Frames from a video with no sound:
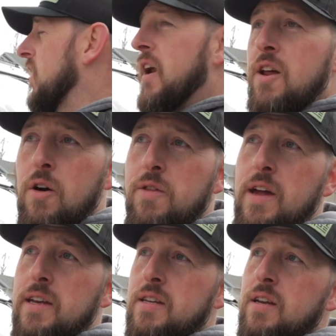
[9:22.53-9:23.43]
I know
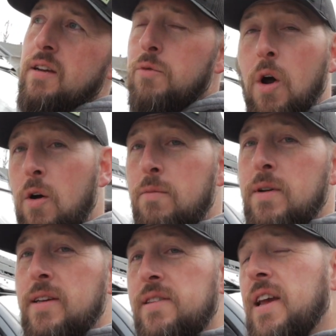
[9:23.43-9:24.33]
that Rome
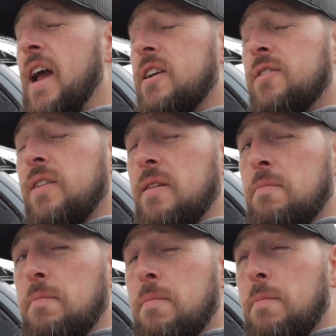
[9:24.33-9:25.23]
is actually
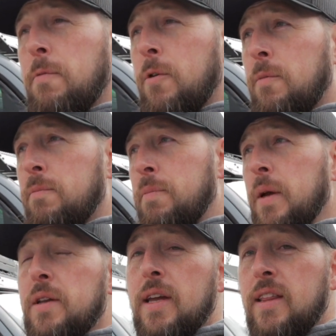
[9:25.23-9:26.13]

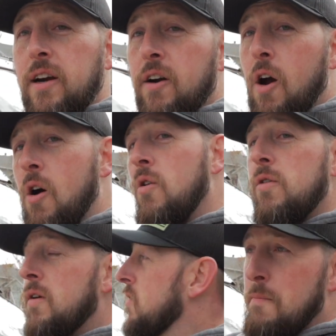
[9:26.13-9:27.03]
building their
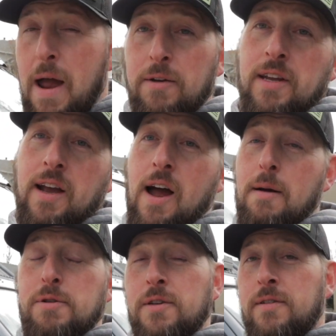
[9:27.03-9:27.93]
own mounting
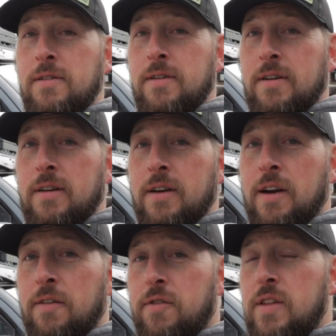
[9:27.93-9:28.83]
option
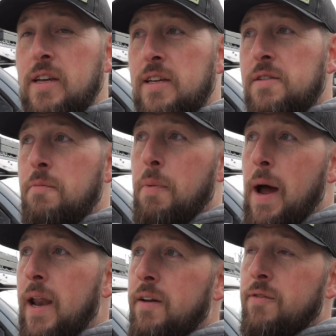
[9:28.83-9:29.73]
for these,
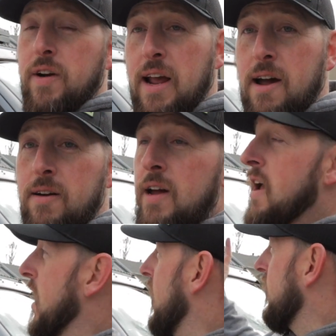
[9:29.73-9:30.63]
but for now
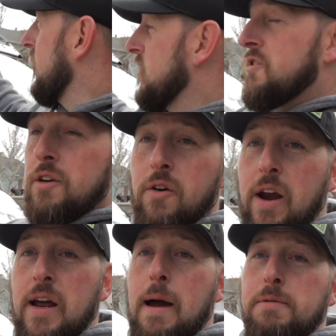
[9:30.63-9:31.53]
I think these are a
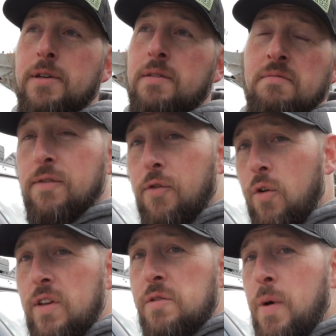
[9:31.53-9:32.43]
great option
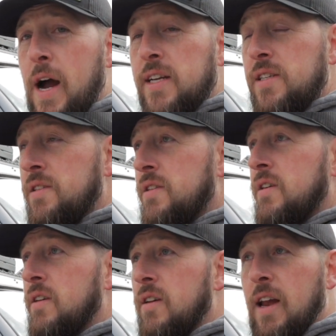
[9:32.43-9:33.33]
for these
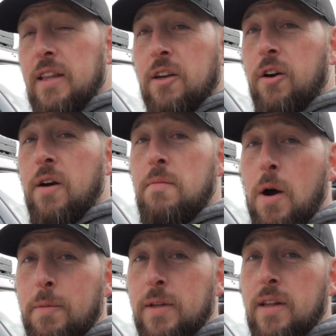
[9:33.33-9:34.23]
boxes at the current
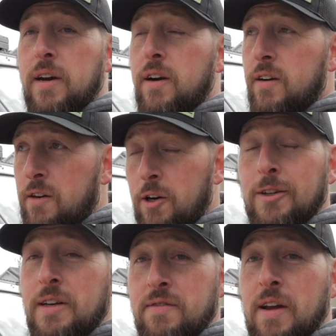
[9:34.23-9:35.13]
moment that are
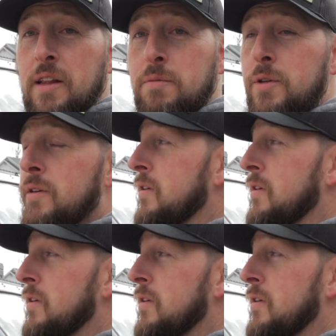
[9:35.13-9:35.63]
currently available.